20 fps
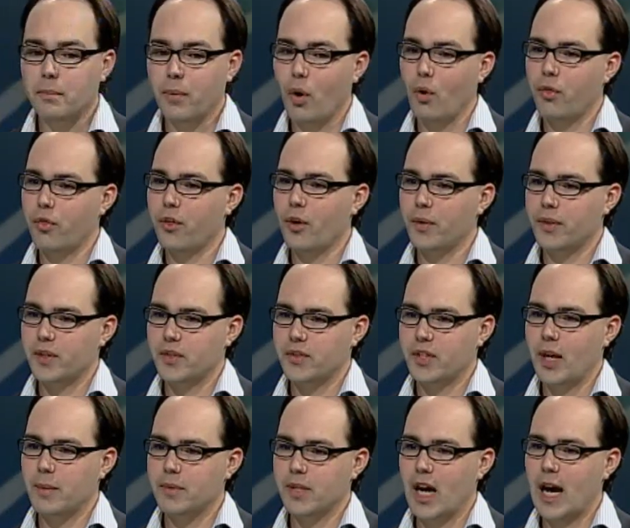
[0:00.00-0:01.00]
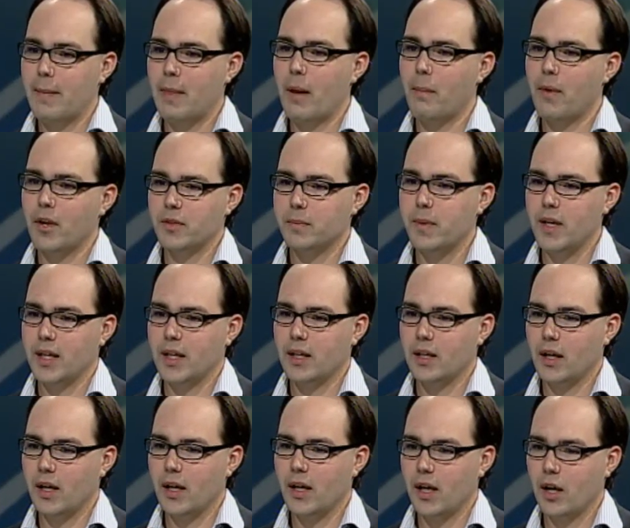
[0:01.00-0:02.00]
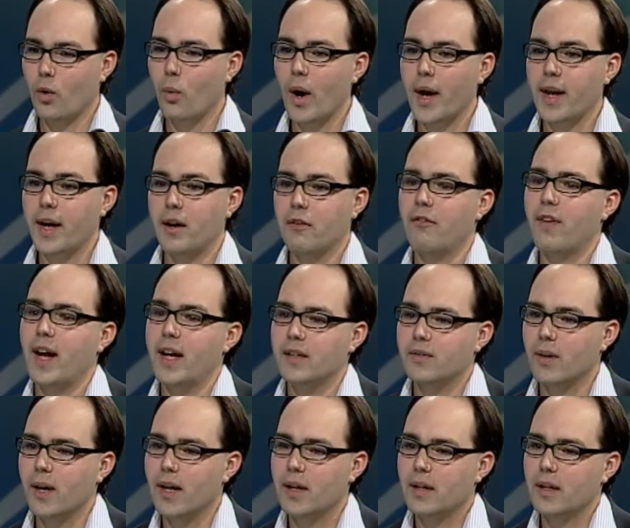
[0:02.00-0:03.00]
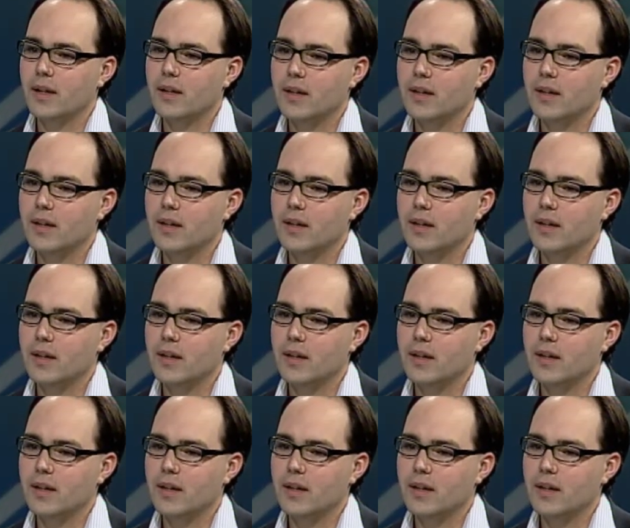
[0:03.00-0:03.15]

both, though, at the same time, that must make it quite an event, right?